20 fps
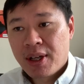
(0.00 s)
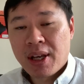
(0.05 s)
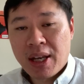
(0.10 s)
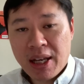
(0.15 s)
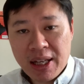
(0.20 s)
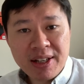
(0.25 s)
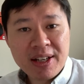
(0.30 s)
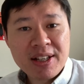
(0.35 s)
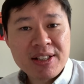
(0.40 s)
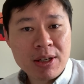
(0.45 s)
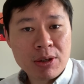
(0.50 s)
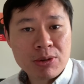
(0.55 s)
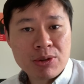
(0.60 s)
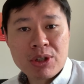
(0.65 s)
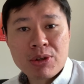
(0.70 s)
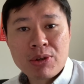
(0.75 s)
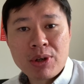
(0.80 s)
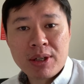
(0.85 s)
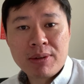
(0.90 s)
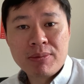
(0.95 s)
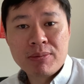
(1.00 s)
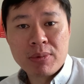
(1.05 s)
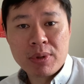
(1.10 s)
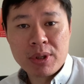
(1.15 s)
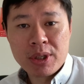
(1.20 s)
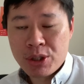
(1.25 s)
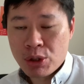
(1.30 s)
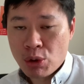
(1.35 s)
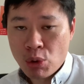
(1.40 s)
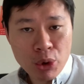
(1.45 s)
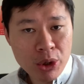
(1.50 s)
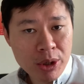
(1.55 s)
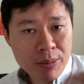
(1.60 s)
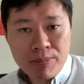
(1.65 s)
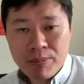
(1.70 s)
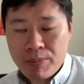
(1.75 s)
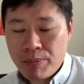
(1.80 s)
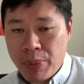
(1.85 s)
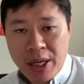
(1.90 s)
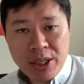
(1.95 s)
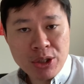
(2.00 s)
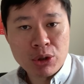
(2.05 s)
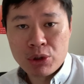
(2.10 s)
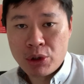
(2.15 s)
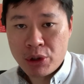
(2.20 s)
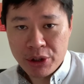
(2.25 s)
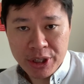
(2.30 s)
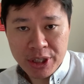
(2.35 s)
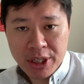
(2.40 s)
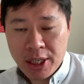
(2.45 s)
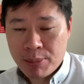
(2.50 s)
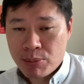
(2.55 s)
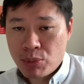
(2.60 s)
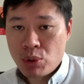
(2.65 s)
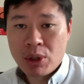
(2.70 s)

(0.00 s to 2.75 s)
Enhanced housing grant is going based on your income.